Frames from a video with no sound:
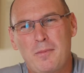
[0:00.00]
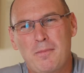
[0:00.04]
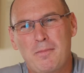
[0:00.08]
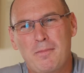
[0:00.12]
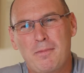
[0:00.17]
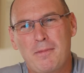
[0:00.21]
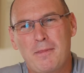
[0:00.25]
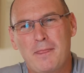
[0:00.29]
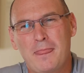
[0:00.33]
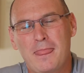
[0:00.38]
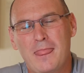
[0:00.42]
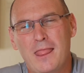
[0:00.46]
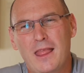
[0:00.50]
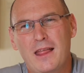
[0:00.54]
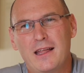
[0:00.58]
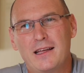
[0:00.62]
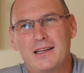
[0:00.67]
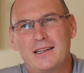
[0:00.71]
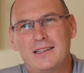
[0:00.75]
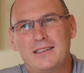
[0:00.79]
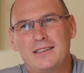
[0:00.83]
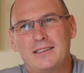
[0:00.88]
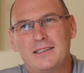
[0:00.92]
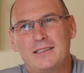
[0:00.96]
So
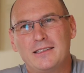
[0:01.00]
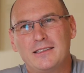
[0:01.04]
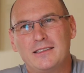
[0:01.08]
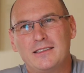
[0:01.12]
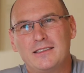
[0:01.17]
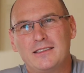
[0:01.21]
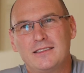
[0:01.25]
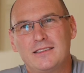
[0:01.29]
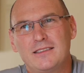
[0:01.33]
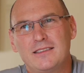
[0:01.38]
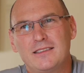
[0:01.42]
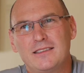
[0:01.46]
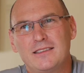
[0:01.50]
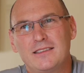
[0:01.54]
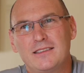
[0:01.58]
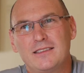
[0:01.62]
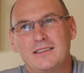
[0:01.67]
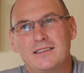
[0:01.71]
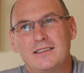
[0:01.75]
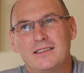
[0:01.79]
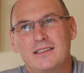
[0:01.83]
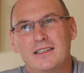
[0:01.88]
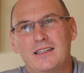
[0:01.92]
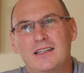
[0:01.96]
which area of
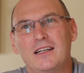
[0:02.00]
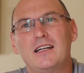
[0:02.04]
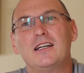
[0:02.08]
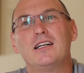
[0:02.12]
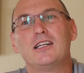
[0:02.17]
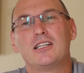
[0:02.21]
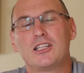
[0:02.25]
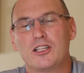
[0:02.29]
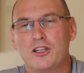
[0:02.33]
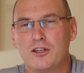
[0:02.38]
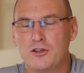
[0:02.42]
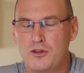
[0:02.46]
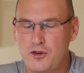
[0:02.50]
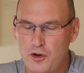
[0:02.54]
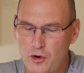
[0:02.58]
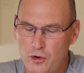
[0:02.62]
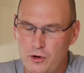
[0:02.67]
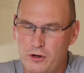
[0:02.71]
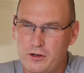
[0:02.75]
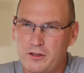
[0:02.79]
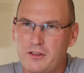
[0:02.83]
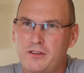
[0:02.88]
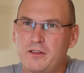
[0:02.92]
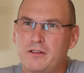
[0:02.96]
Dundas did you go?
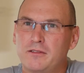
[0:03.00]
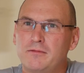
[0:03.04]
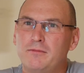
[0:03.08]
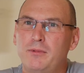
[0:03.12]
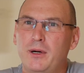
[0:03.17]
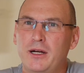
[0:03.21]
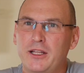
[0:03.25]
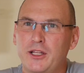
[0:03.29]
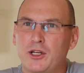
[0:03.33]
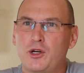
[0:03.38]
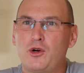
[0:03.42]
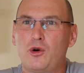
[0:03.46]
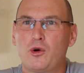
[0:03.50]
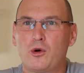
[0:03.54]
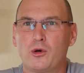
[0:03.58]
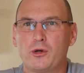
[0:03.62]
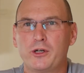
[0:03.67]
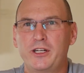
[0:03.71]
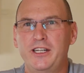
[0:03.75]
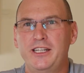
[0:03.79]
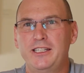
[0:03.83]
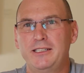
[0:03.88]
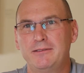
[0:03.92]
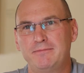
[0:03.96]
North by the
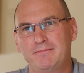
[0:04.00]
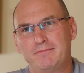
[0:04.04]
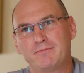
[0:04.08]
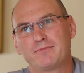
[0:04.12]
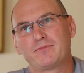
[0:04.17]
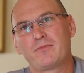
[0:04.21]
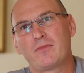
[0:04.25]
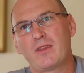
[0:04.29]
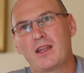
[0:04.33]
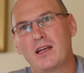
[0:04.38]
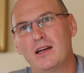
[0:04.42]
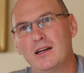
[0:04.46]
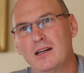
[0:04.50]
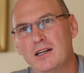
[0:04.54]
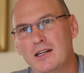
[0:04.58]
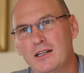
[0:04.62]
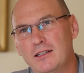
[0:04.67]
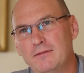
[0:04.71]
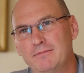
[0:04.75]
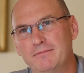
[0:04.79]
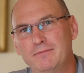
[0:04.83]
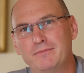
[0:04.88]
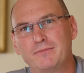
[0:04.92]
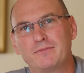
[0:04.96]
quarry,
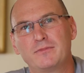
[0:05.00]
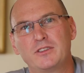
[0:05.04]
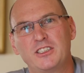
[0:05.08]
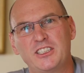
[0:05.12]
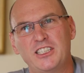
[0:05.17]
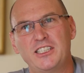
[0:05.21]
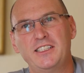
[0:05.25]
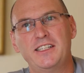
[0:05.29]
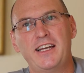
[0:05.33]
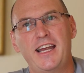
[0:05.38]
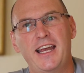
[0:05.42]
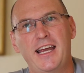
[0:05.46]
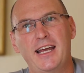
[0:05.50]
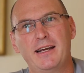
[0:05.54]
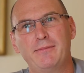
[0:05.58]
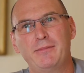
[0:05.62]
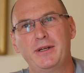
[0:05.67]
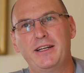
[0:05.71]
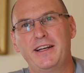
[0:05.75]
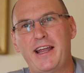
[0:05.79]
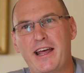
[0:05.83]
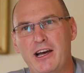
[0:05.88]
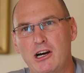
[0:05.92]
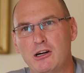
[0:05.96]
Sydenham
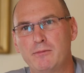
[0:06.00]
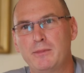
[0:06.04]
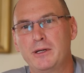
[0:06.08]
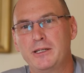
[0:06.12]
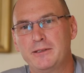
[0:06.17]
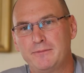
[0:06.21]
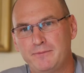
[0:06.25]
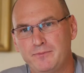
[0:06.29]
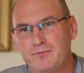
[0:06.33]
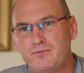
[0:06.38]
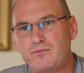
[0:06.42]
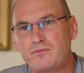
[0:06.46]
and Alma.